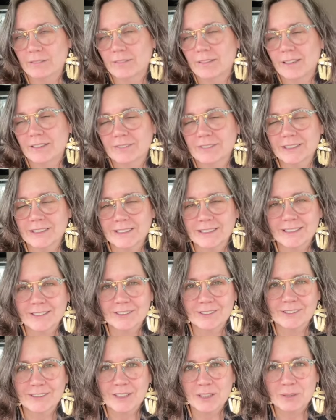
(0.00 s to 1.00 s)
obviously
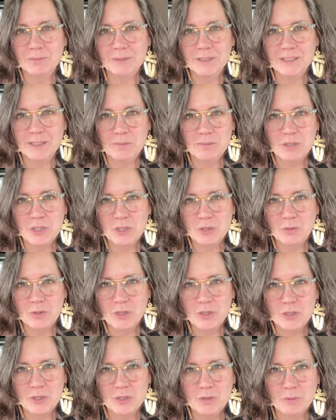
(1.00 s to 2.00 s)
there's going to be some
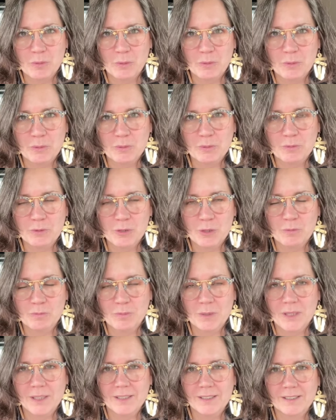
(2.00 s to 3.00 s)
situations where we shouldn't
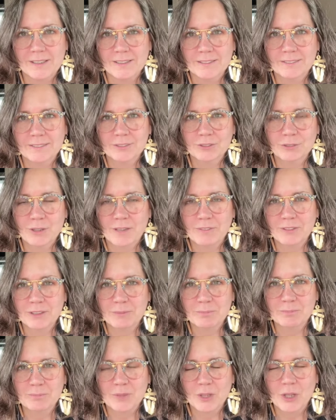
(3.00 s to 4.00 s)
be driving
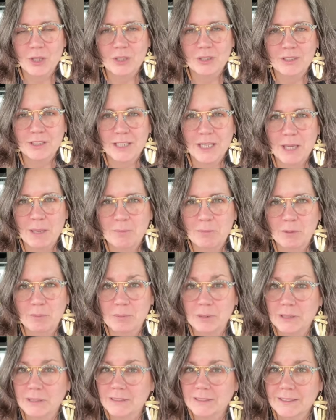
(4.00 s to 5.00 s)
and hauling a camper,
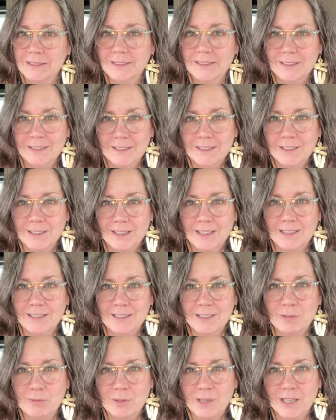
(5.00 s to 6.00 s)
but I
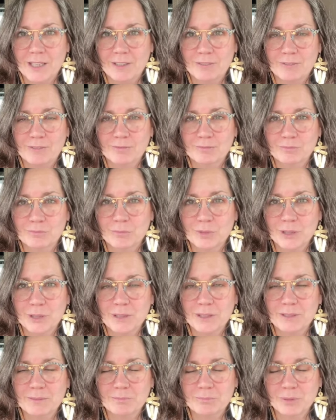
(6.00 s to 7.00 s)
think we got a
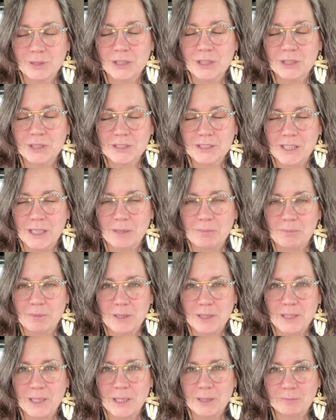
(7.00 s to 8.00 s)
pretty good setup
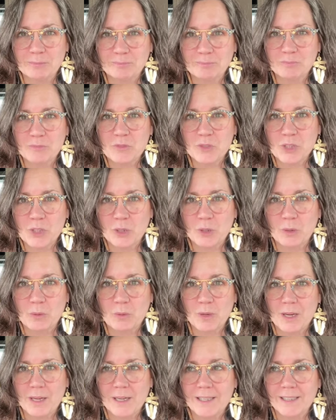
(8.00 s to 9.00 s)
right now. So
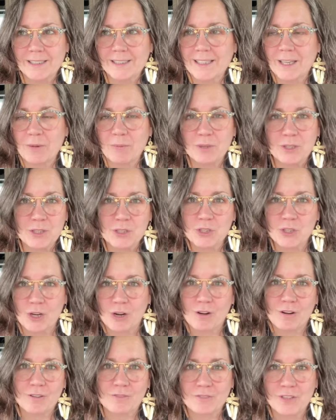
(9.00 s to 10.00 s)
I can't wait to share
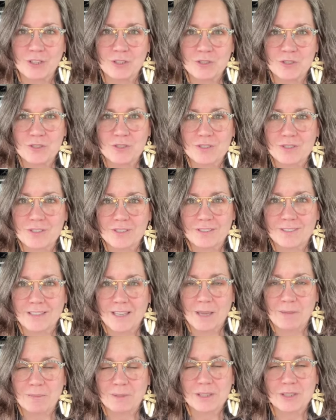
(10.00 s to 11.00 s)
our adventures
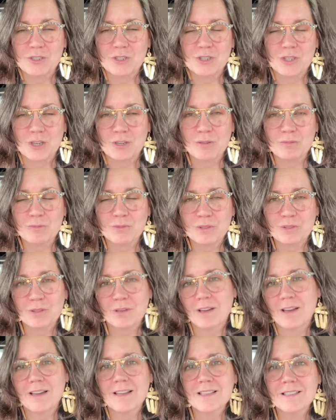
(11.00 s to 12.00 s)
camping this year with you
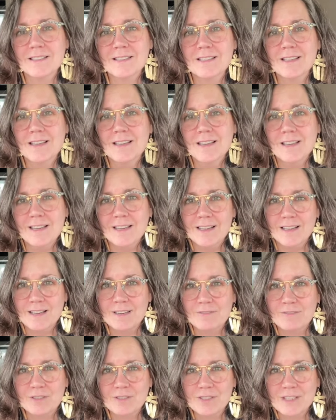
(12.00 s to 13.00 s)
guys.
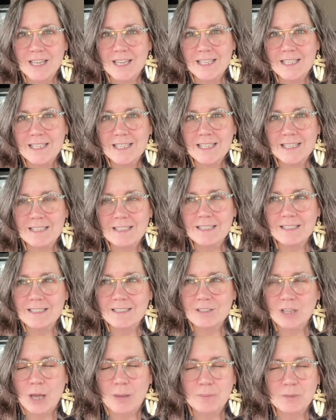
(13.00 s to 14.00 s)
If there's any
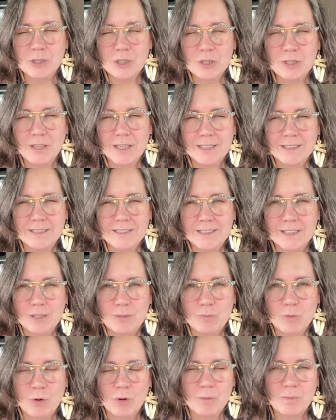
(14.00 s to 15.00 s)
topics you'd like to hear
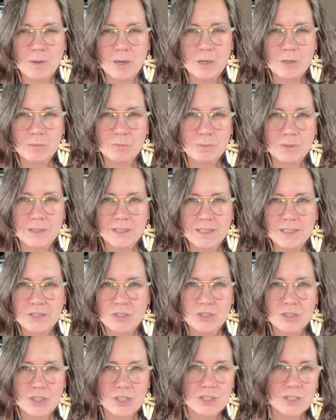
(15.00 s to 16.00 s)
more about, please
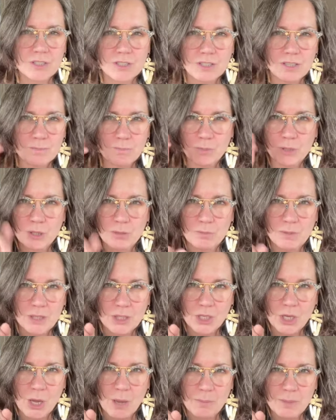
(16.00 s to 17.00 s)
just put them in the
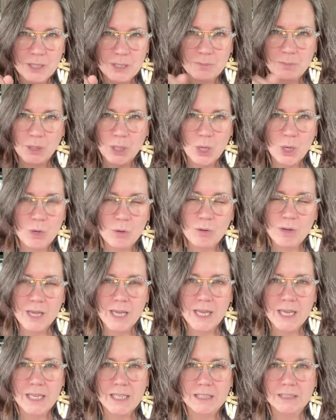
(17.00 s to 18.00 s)
comments below
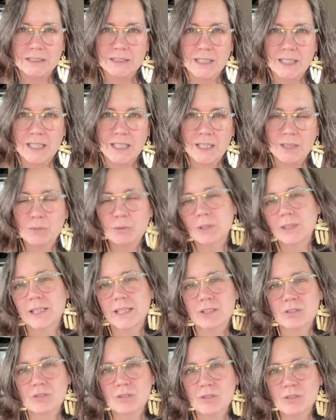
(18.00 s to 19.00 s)
and I will
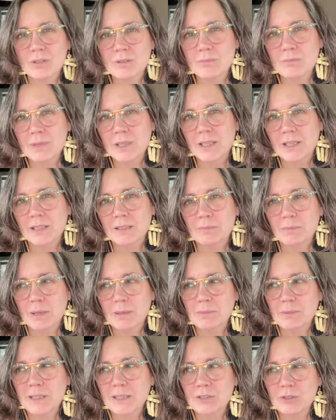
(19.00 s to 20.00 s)
answer them and
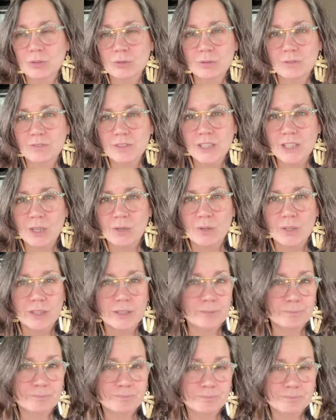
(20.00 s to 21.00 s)
maybe do a video on
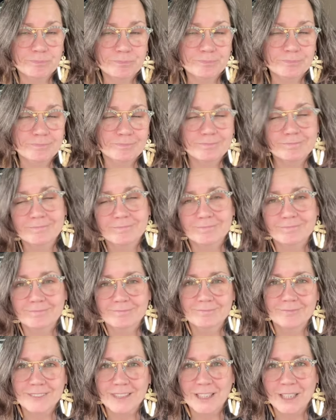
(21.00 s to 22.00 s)
them.
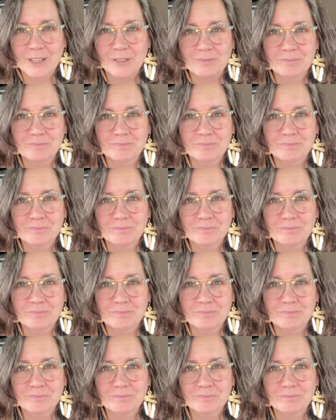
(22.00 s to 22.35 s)
Take care.